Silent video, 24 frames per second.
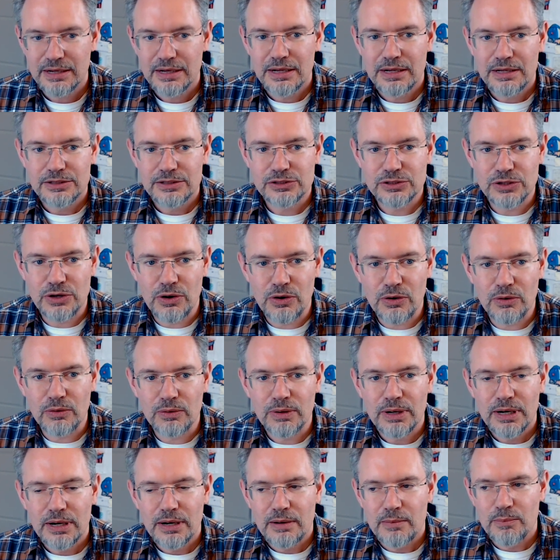
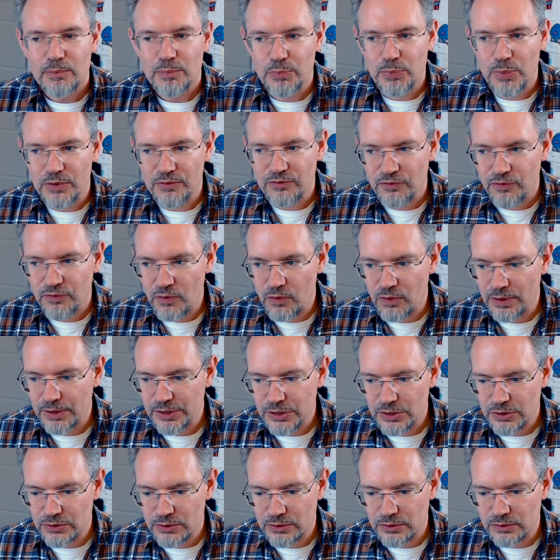So before
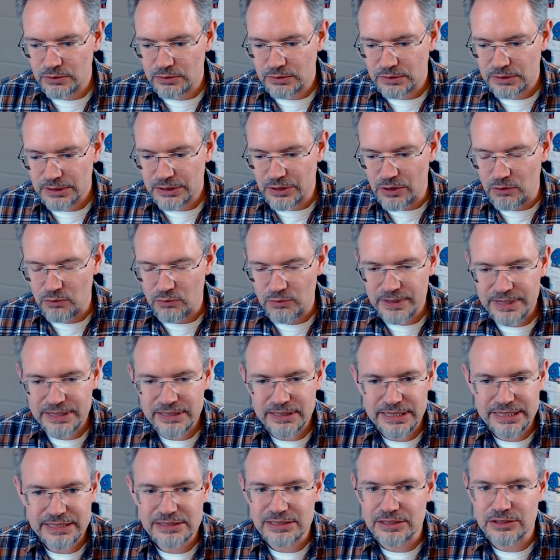you
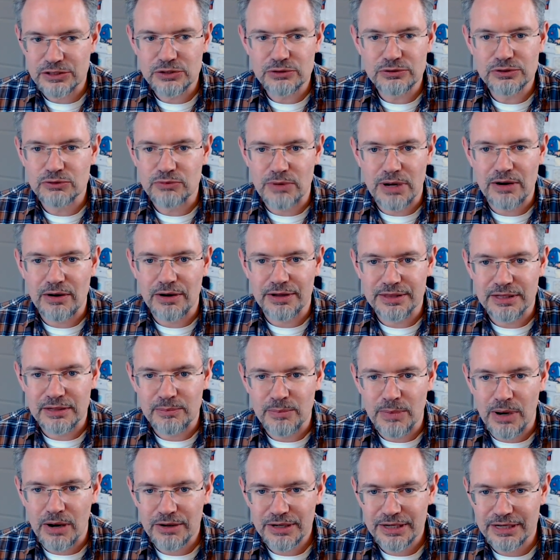release a new drug on the
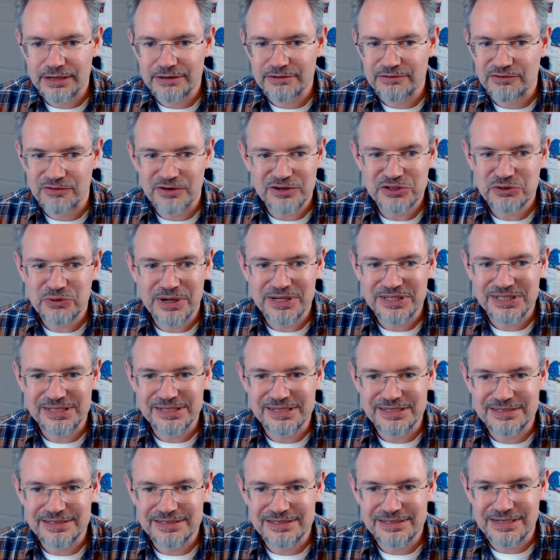market, first question
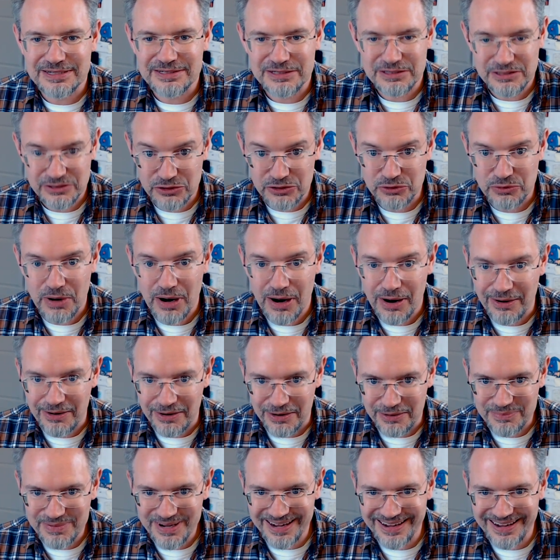is, does it do harm?